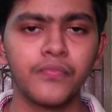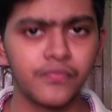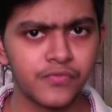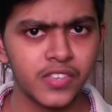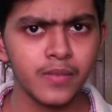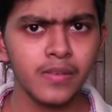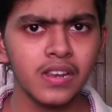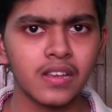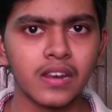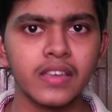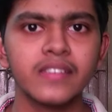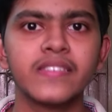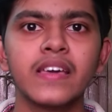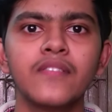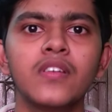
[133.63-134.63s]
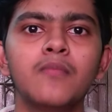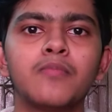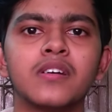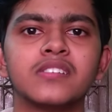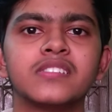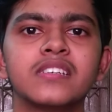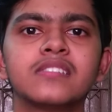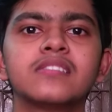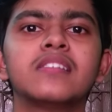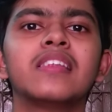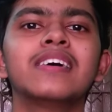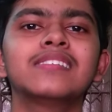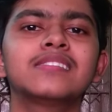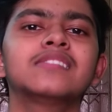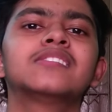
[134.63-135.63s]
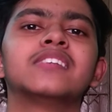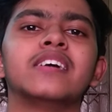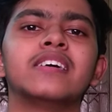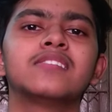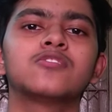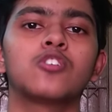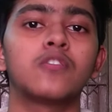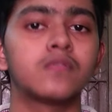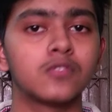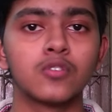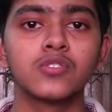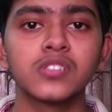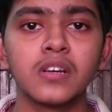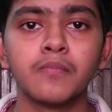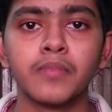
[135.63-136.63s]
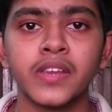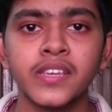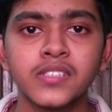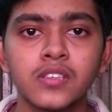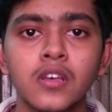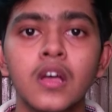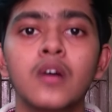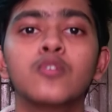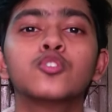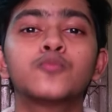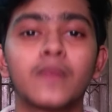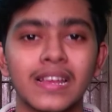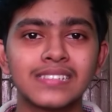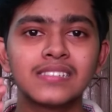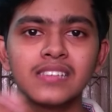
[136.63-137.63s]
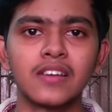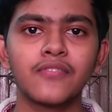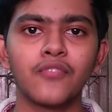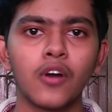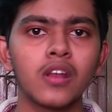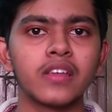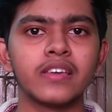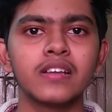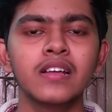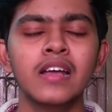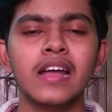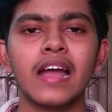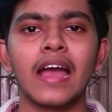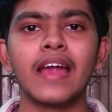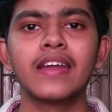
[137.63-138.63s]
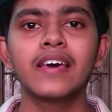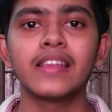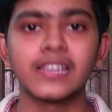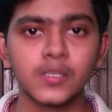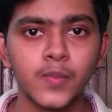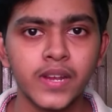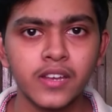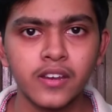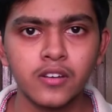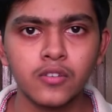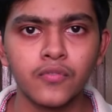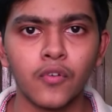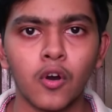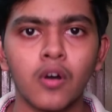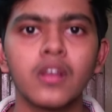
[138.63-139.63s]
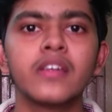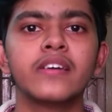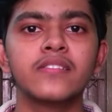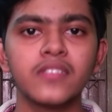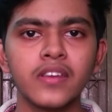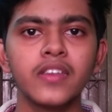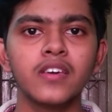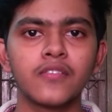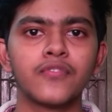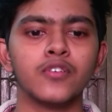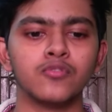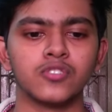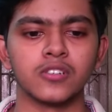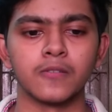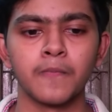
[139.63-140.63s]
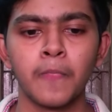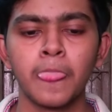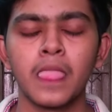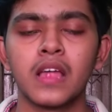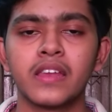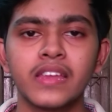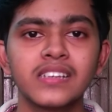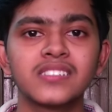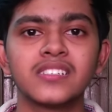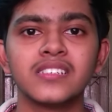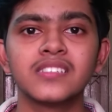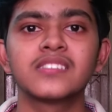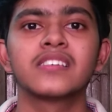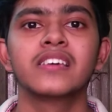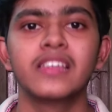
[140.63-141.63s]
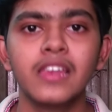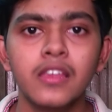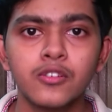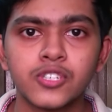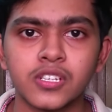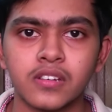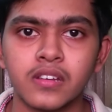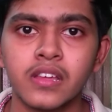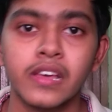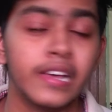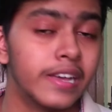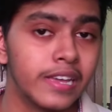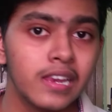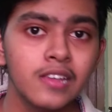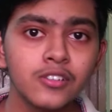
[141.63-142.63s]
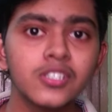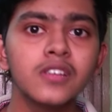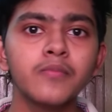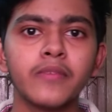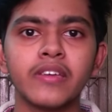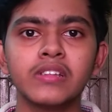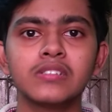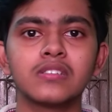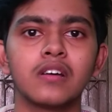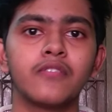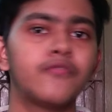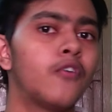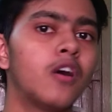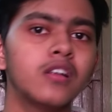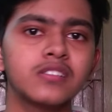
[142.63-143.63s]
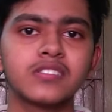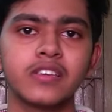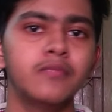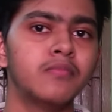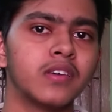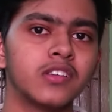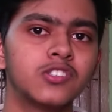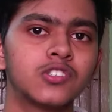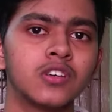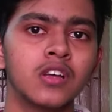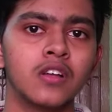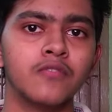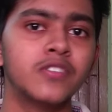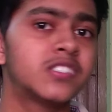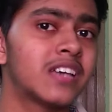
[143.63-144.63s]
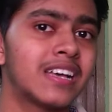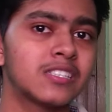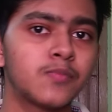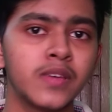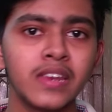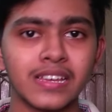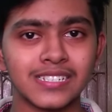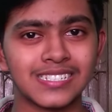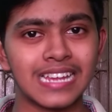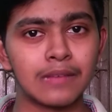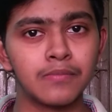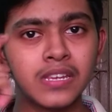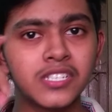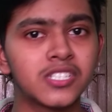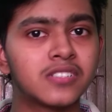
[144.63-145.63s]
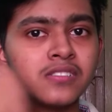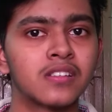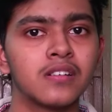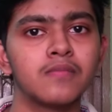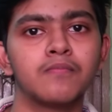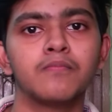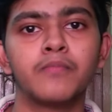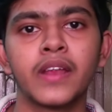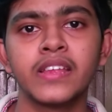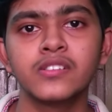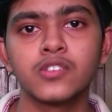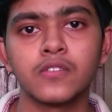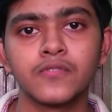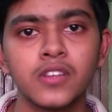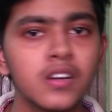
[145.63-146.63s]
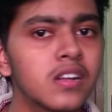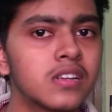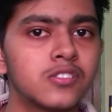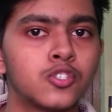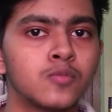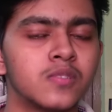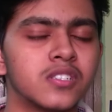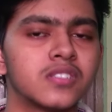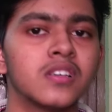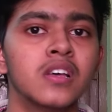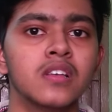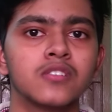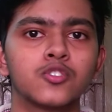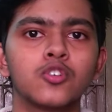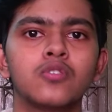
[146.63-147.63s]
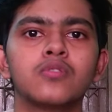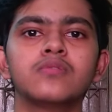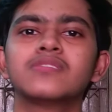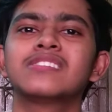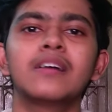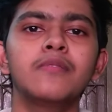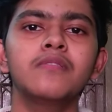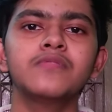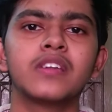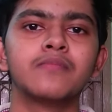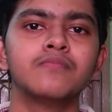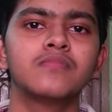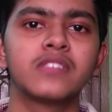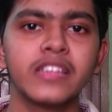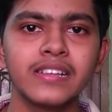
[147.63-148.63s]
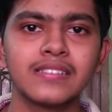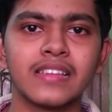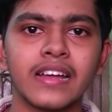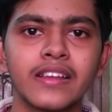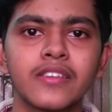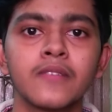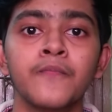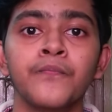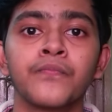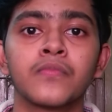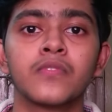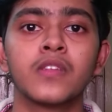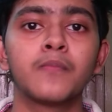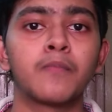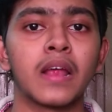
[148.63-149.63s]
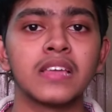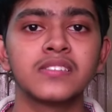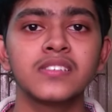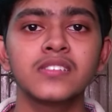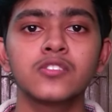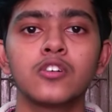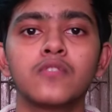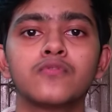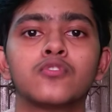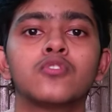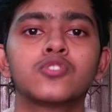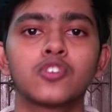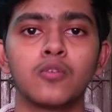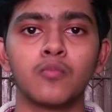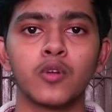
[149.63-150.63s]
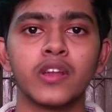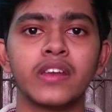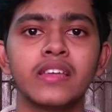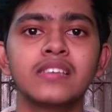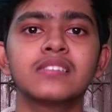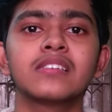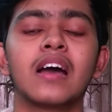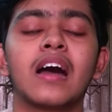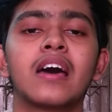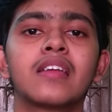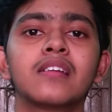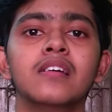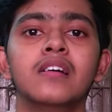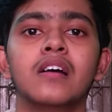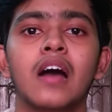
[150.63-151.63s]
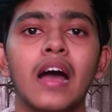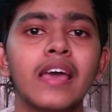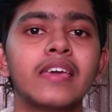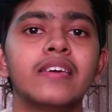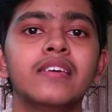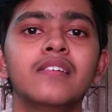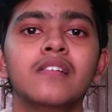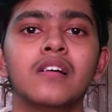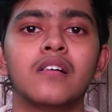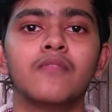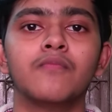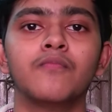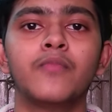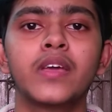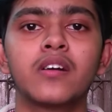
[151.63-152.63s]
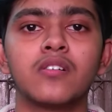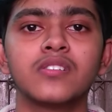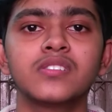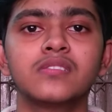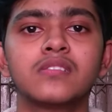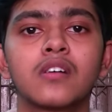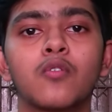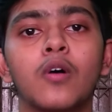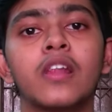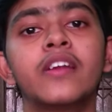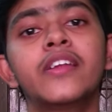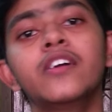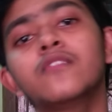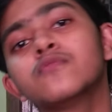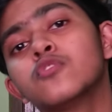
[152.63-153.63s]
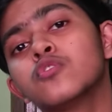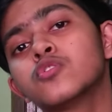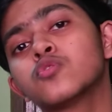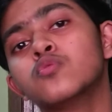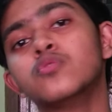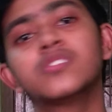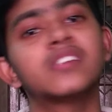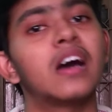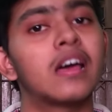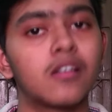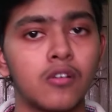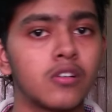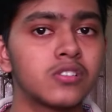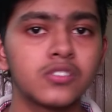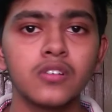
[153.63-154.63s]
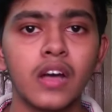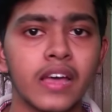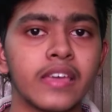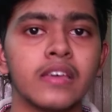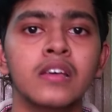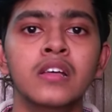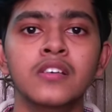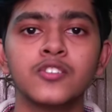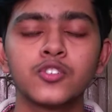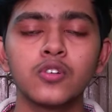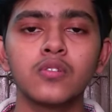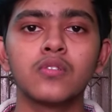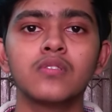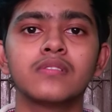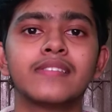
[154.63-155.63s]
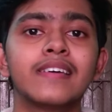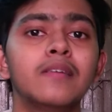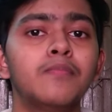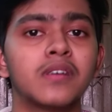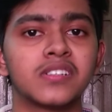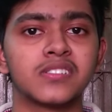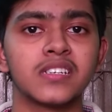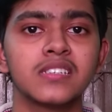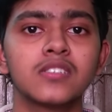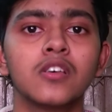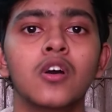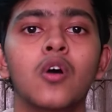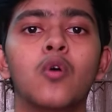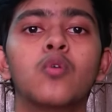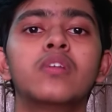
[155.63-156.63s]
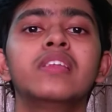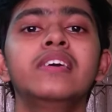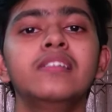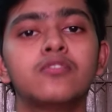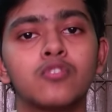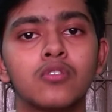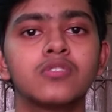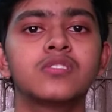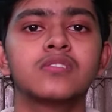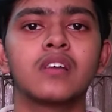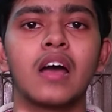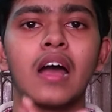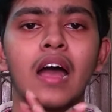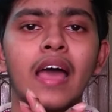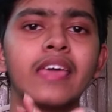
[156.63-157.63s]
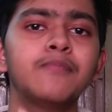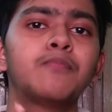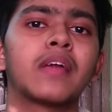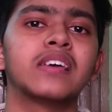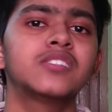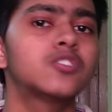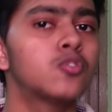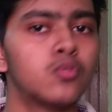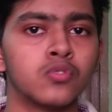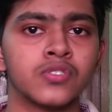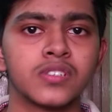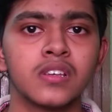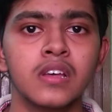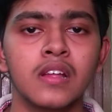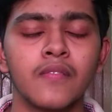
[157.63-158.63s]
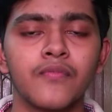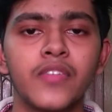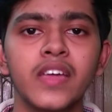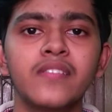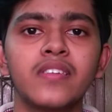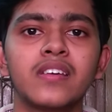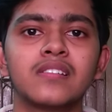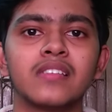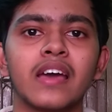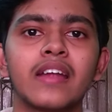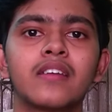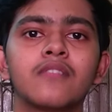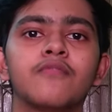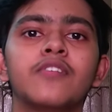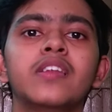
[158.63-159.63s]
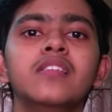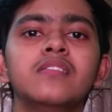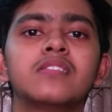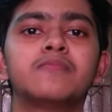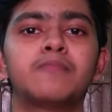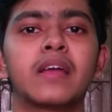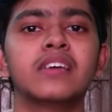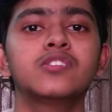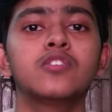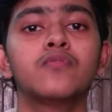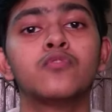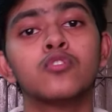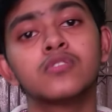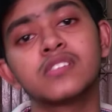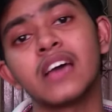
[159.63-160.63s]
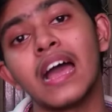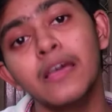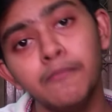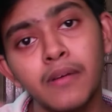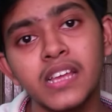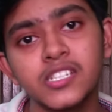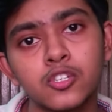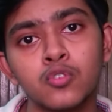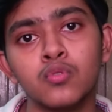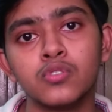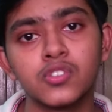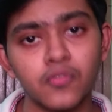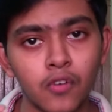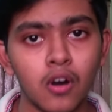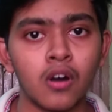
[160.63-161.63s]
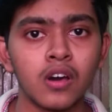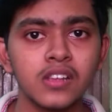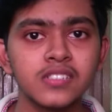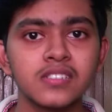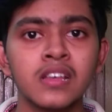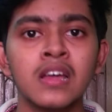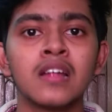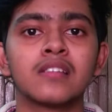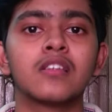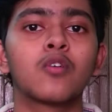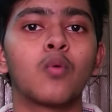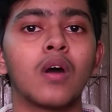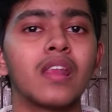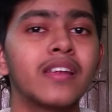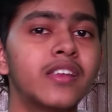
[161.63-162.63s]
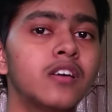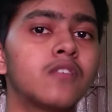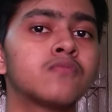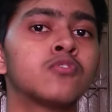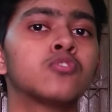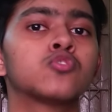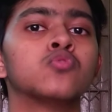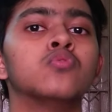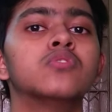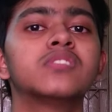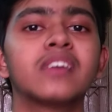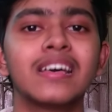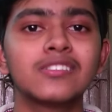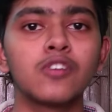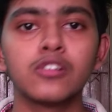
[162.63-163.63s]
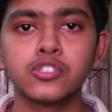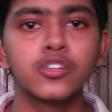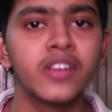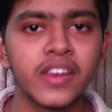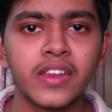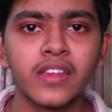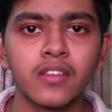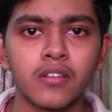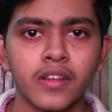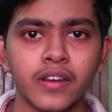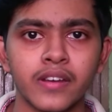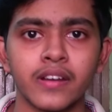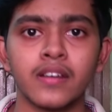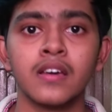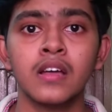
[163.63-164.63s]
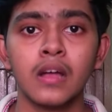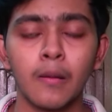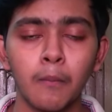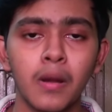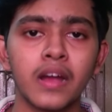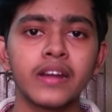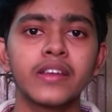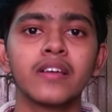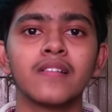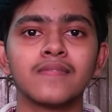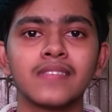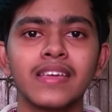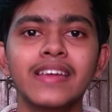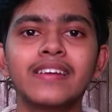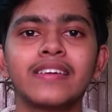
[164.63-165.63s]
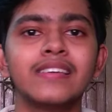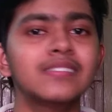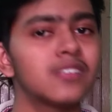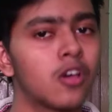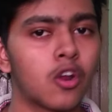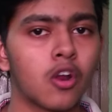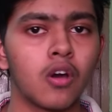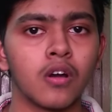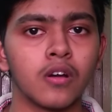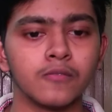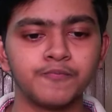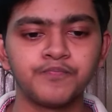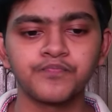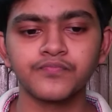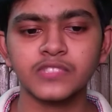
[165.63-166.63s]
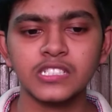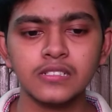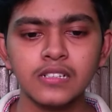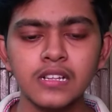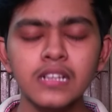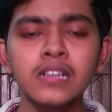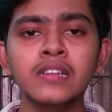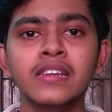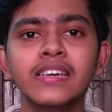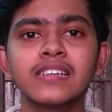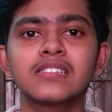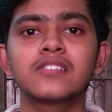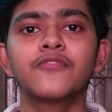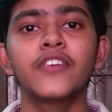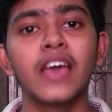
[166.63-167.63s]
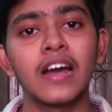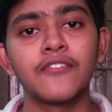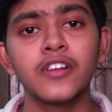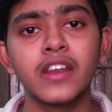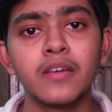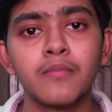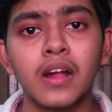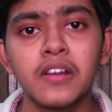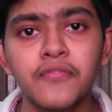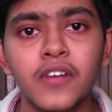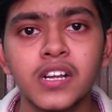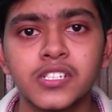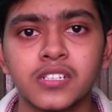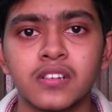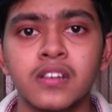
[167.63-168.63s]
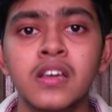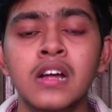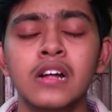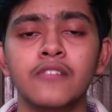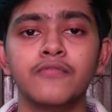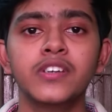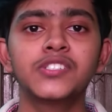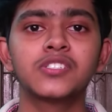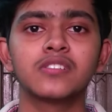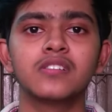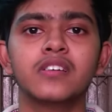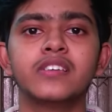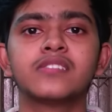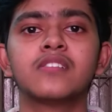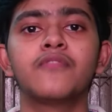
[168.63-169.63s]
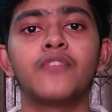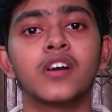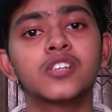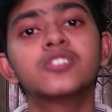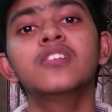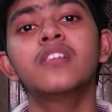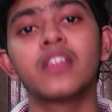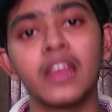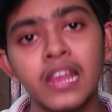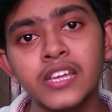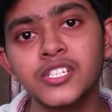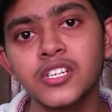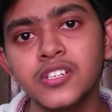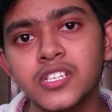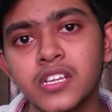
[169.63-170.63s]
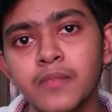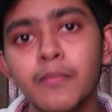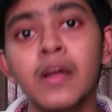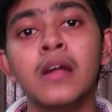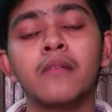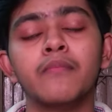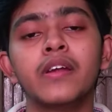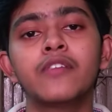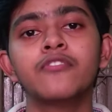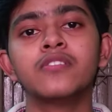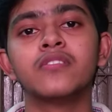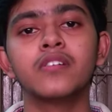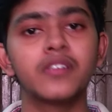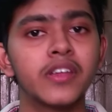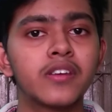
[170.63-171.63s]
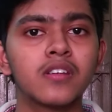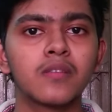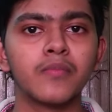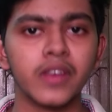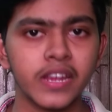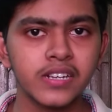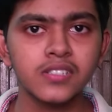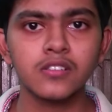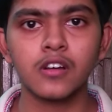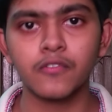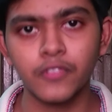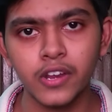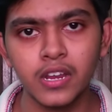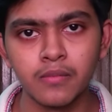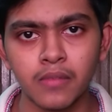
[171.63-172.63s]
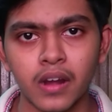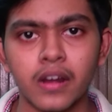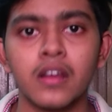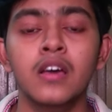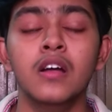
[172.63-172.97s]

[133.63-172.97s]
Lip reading: Similarly, they will purchase less shares of those companies whose prices are falling and are expected to fall in the near future. Next is illusion. Illusion means a false image which has been established in the brains of the consumers. So some of them think that the prices of those commodities are high because the quality of those goods are also high, so they purchase only those high priced goods. They think that when the price of those high priced goods falls, the quality of those goods has also deteriorated, but it is wrong. Next, we have a demand function, which is the functional relationship between the determinants of the demand.